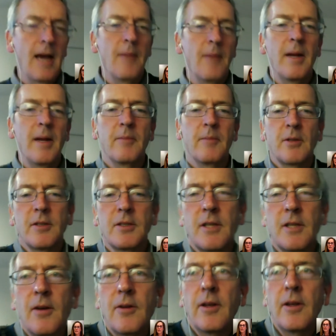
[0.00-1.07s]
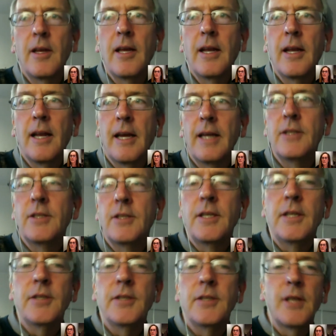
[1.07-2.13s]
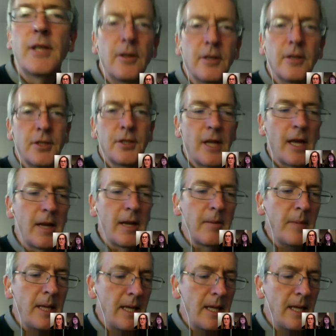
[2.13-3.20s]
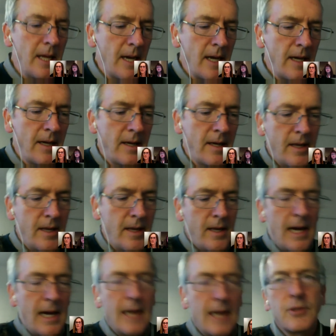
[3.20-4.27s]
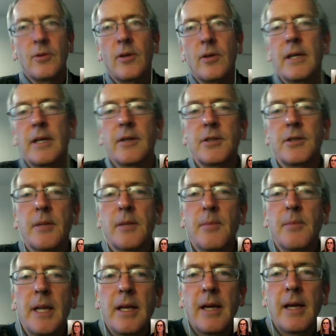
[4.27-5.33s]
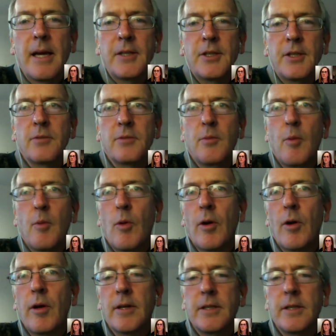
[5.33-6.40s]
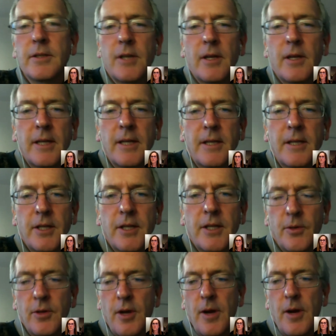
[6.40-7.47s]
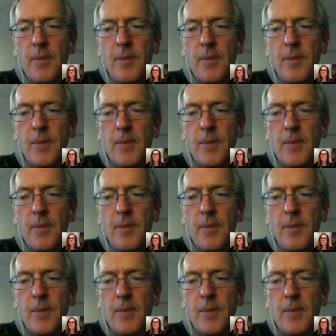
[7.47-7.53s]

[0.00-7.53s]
name is Chris Sloan, and I teach English and Media, high school English and Media at Judge Memorial in Salt Lake City, Utah.